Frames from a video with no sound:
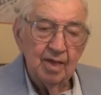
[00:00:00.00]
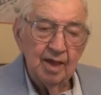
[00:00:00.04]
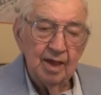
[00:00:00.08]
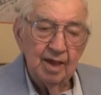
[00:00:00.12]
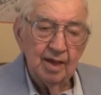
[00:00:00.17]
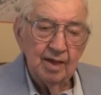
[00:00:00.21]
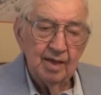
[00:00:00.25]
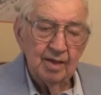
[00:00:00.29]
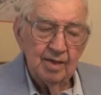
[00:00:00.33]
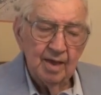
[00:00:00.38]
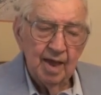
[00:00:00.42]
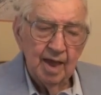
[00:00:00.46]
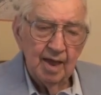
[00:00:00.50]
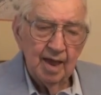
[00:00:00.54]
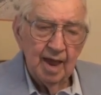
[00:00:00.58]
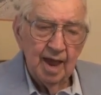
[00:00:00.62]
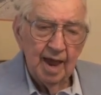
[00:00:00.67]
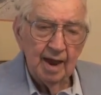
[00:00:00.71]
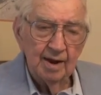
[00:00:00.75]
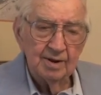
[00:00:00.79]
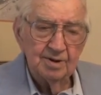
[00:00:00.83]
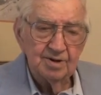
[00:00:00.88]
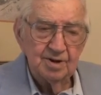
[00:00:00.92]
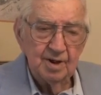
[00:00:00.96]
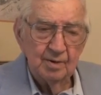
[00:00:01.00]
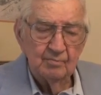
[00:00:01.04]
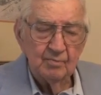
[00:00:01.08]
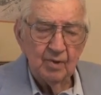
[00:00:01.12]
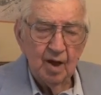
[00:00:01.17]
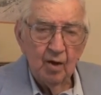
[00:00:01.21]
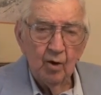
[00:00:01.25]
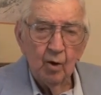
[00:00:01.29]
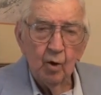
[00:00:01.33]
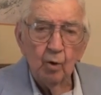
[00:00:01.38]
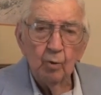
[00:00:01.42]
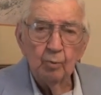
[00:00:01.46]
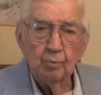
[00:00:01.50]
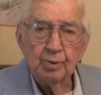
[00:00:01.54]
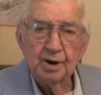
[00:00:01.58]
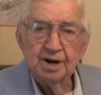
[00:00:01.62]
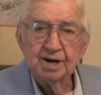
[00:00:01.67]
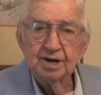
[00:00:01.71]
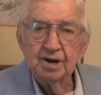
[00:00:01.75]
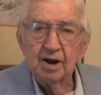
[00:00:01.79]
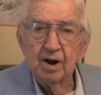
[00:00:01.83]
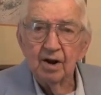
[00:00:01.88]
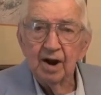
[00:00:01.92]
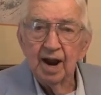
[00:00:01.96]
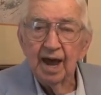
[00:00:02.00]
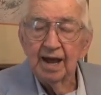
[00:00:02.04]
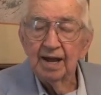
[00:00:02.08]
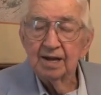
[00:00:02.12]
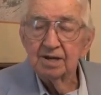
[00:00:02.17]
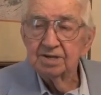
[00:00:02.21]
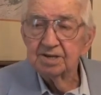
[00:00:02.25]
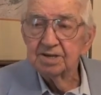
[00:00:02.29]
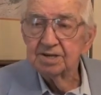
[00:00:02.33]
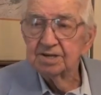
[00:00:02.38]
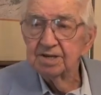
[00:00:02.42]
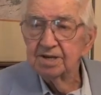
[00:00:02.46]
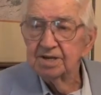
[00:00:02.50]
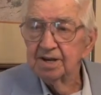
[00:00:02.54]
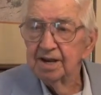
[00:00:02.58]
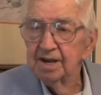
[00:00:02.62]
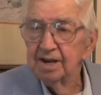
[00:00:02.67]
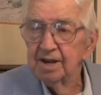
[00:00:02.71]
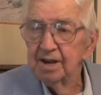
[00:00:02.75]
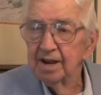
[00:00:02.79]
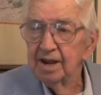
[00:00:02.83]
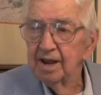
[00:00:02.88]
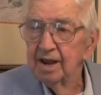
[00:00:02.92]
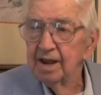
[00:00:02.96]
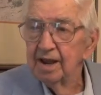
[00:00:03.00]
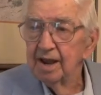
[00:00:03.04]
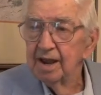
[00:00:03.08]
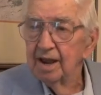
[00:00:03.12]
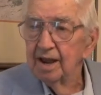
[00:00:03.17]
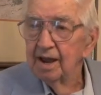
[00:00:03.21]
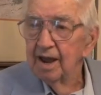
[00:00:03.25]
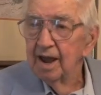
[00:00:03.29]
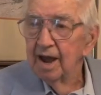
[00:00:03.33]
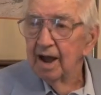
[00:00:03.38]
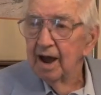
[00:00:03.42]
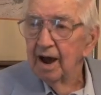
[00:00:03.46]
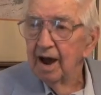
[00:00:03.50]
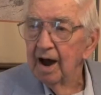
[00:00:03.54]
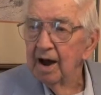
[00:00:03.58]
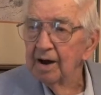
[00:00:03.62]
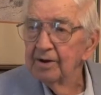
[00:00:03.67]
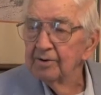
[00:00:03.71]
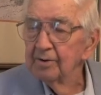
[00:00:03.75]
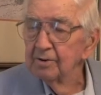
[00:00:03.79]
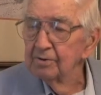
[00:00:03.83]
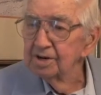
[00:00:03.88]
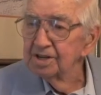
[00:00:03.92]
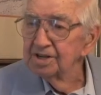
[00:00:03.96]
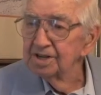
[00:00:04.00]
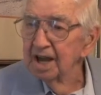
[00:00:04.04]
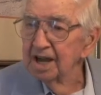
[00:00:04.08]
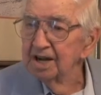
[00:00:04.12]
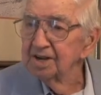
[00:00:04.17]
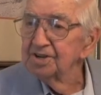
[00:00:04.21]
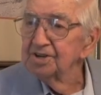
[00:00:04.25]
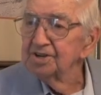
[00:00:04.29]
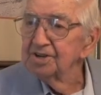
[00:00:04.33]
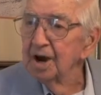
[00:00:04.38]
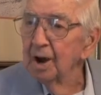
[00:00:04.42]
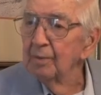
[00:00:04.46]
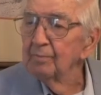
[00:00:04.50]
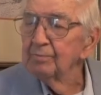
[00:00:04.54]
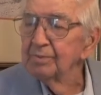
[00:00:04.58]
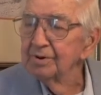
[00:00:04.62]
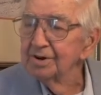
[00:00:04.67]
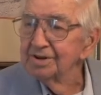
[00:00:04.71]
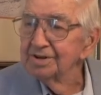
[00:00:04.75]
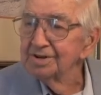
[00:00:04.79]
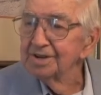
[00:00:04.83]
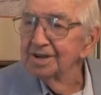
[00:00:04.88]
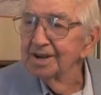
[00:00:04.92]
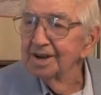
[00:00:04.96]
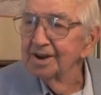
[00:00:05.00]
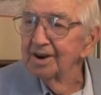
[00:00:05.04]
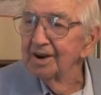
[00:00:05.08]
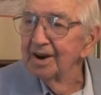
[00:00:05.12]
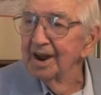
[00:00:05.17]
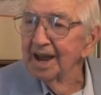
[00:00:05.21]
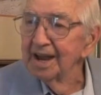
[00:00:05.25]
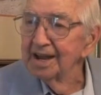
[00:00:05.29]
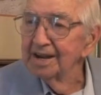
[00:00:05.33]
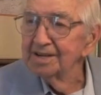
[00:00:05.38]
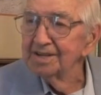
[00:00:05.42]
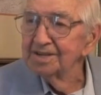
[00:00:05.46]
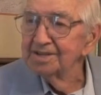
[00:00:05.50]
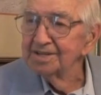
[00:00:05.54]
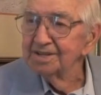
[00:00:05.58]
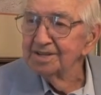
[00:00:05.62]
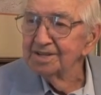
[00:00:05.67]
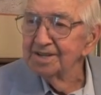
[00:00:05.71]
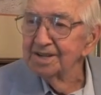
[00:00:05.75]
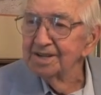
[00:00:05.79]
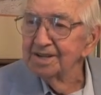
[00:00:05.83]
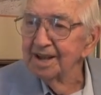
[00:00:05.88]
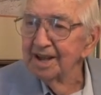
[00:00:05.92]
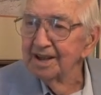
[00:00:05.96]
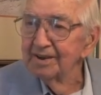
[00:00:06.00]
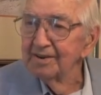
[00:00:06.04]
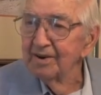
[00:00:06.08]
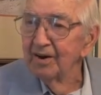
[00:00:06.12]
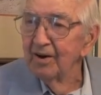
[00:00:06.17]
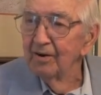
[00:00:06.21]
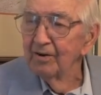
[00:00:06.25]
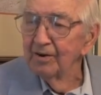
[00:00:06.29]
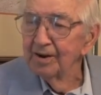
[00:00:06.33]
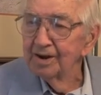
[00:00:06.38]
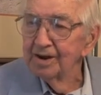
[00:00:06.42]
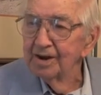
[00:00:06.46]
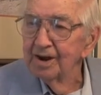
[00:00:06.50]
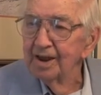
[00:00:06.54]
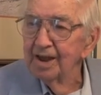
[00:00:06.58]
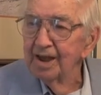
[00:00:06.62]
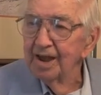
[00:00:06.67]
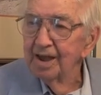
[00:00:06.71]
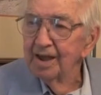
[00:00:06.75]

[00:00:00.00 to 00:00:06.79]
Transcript: They had some open class, hunters and jumpers class, they call it.